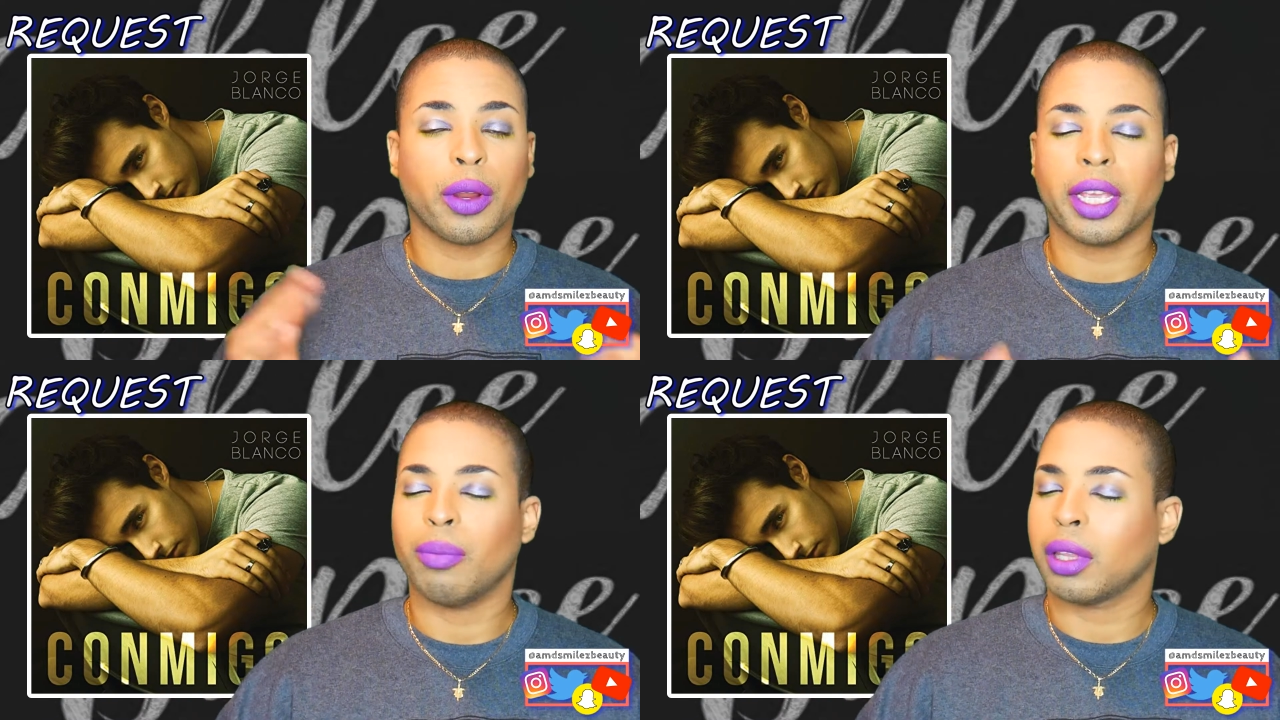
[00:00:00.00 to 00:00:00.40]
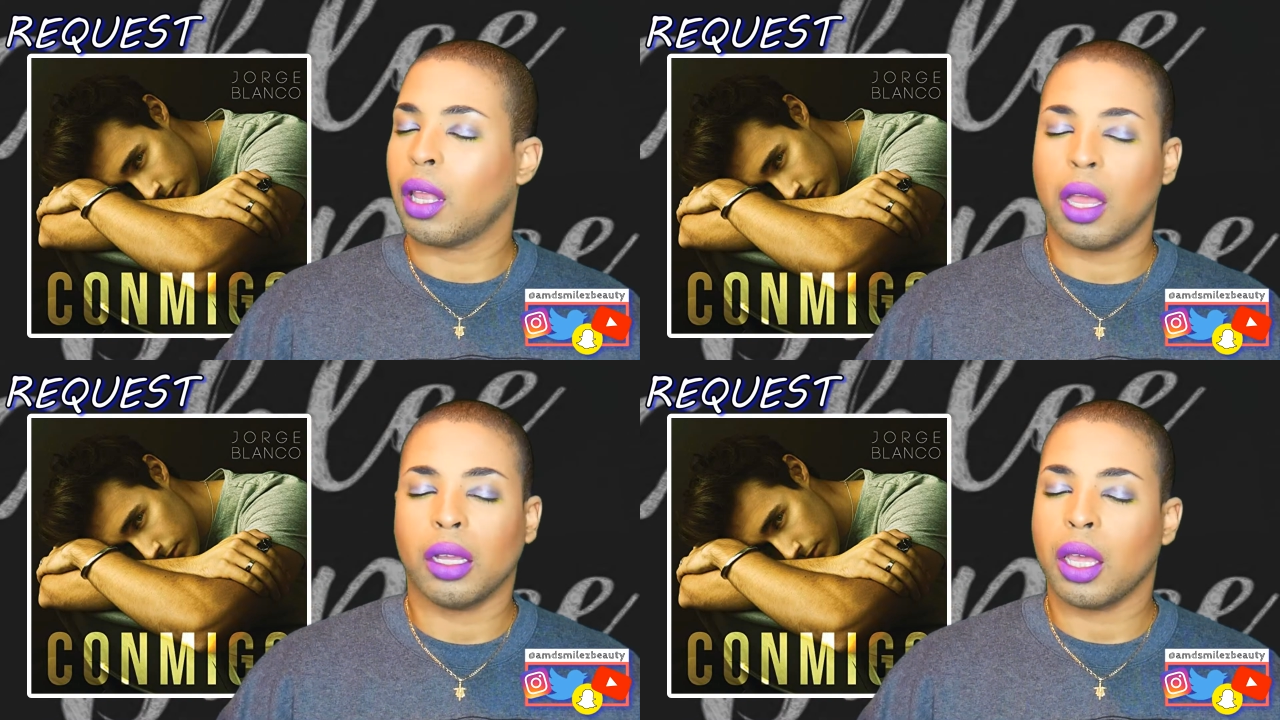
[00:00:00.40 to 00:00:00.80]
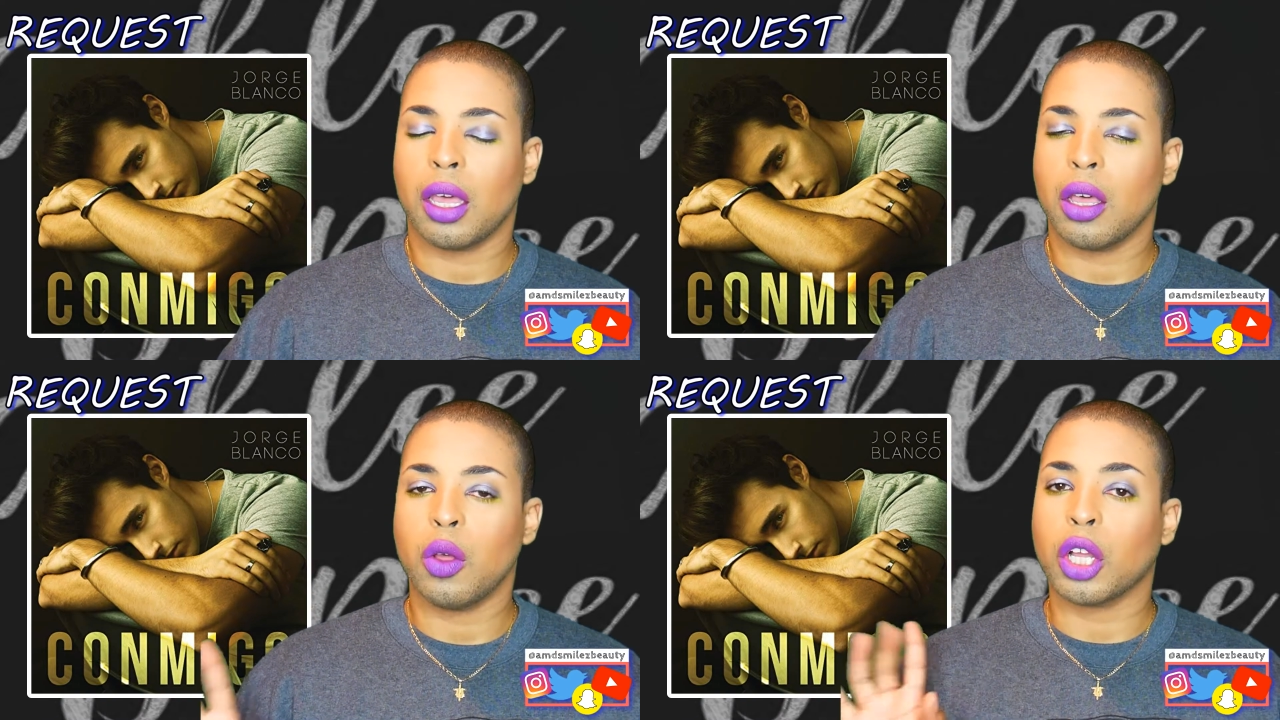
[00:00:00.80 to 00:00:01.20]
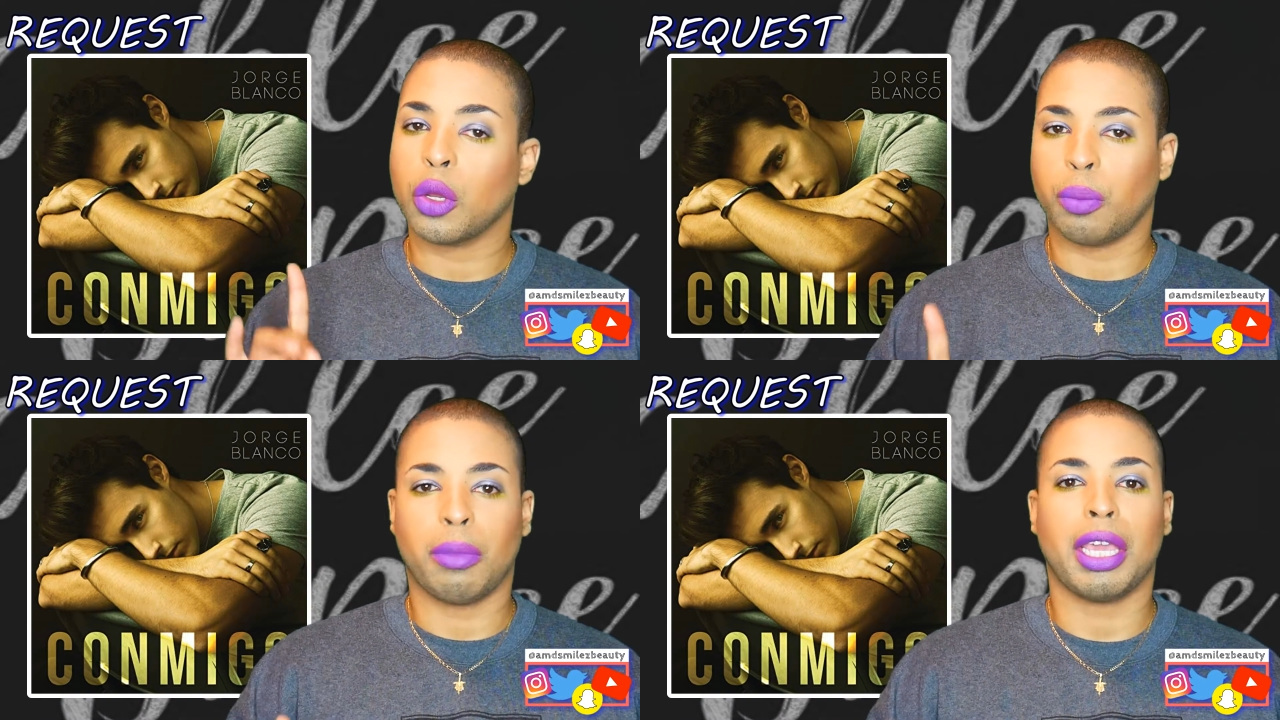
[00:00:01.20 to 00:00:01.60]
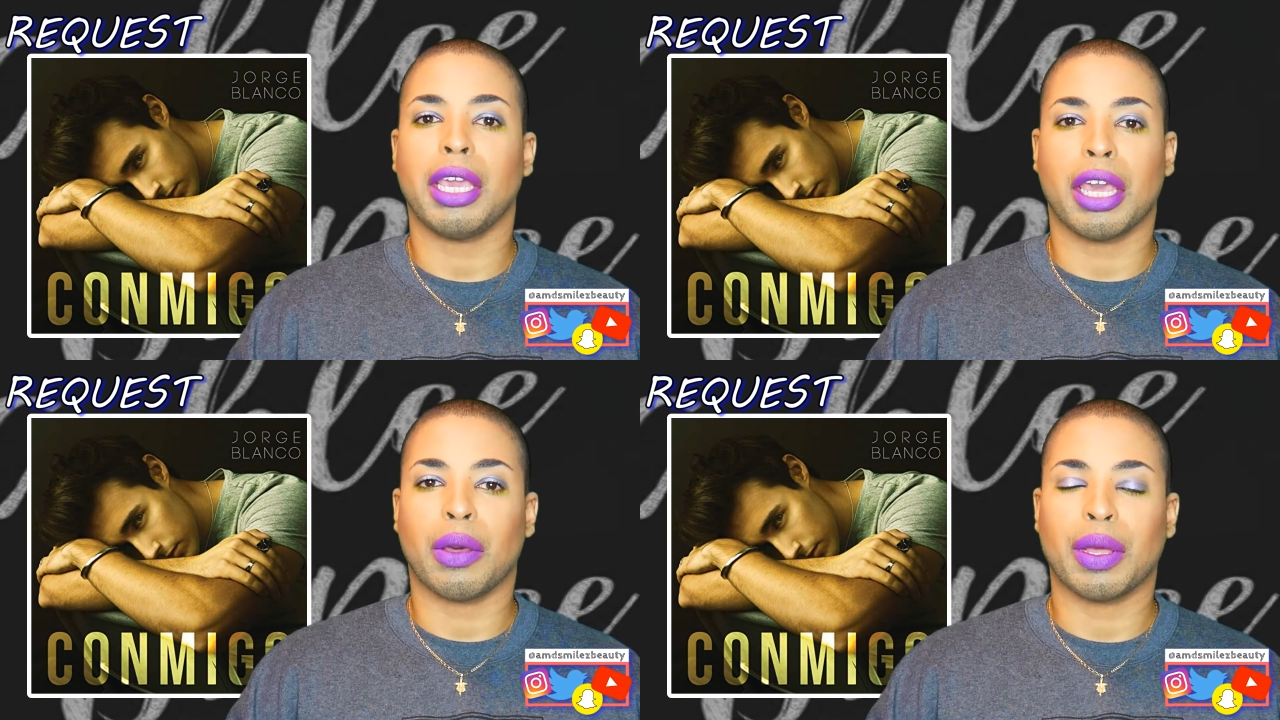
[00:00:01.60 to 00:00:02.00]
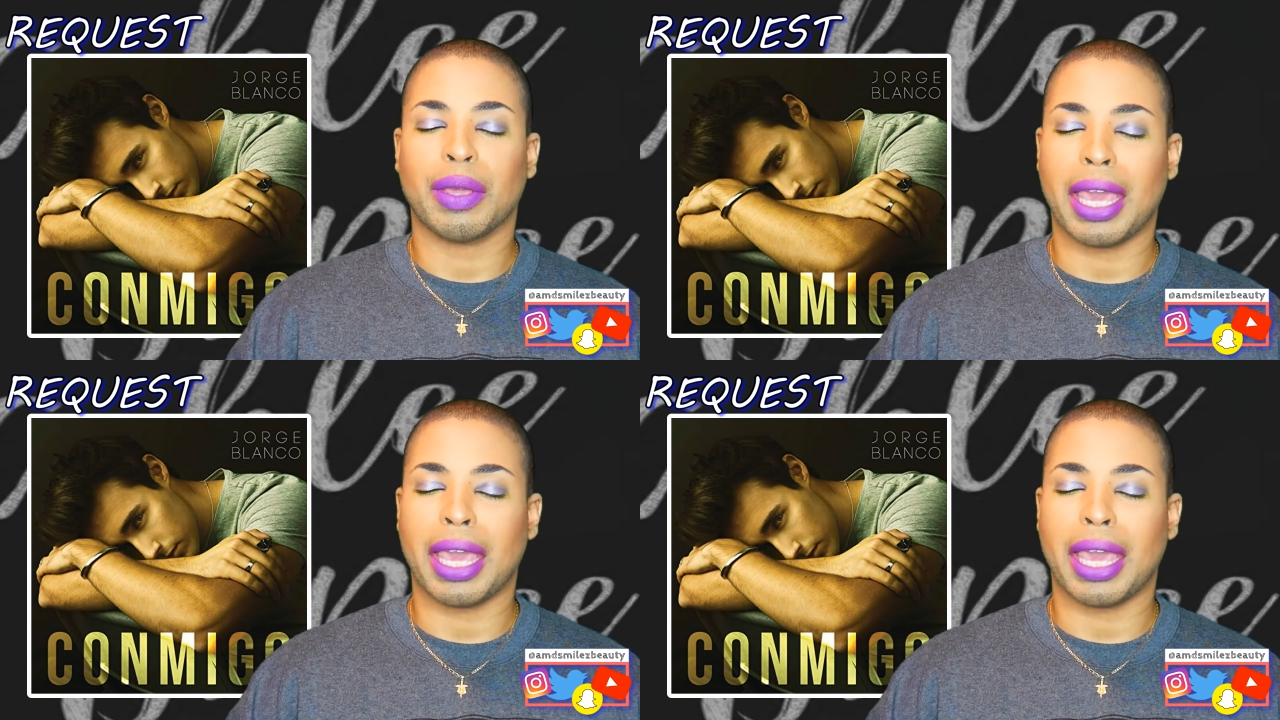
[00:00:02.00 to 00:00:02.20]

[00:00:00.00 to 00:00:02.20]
Jorge Blanco, Conmigo.